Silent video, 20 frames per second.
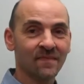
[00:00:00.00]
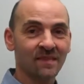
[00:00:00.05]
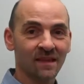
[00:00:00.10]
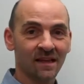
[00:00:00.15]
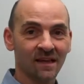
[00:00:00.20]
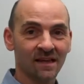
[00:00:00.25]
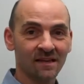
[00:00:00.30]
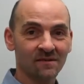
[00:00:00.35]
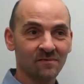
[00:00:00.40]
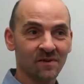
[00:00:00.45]

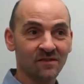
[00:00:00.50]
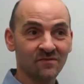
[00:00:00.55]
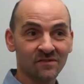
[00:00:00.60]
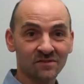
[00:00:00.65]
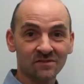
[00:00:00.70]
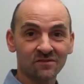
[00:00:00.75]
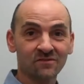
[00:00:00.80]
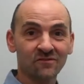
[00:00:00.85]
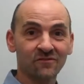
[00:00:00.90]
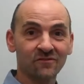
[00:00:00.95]
And my
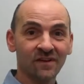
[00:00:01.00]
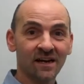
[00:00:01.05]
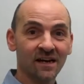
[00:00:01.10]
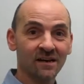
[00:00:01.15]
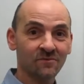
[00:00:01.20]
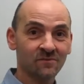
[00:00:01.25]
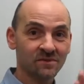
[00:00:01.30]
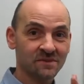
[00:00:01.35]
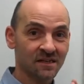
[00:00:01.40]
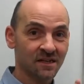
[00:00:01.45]
visceral
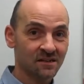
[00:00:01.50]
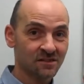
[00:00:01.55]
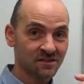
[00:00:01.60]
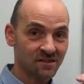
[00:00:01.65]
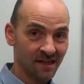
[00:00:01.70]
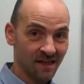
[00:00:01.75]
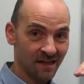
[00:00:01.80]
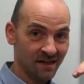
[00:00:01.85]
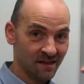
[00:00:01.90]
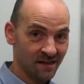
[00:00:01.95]
fat was
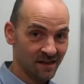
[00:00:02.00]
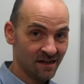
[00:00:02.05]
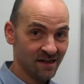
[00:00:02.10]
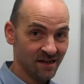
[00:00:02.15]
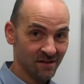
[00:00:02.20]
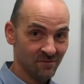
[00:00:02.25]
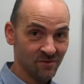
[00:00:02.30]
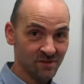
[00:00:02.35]
actually at 9,